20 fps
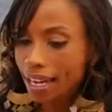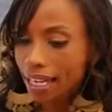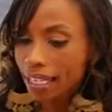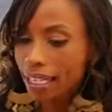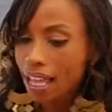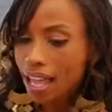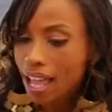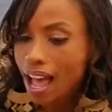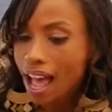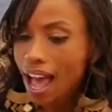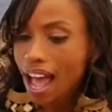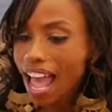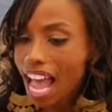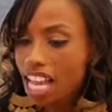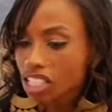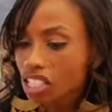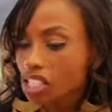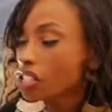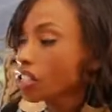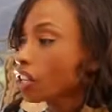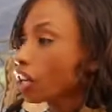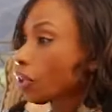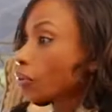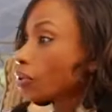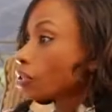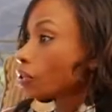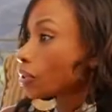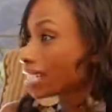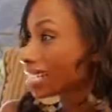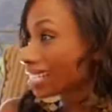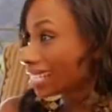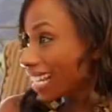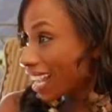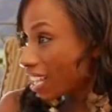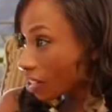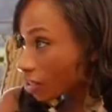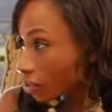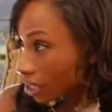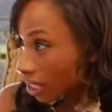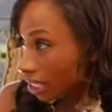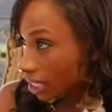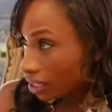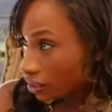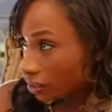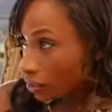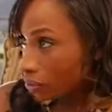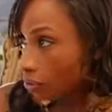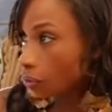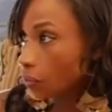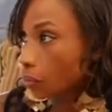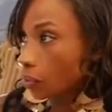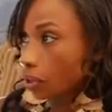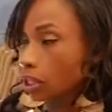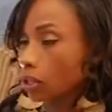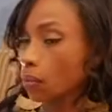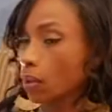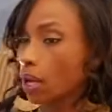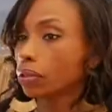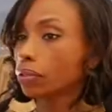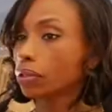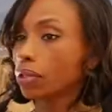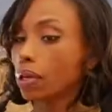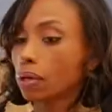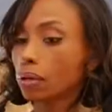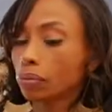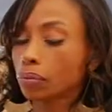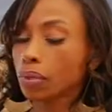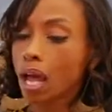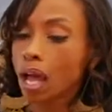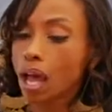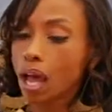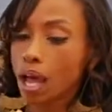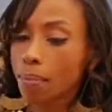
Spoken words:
and I actually started with Tracy Anderson, who's a really well-known